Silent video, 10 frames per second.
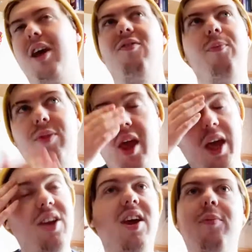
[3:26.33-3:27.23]

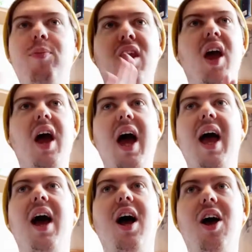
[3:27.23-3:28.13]

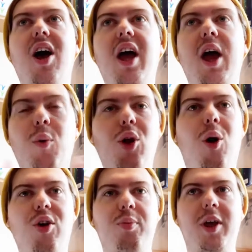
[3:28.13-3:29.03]
it will
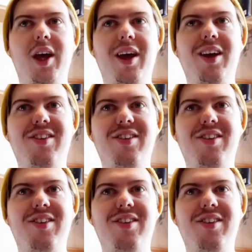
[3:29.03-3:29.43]
always be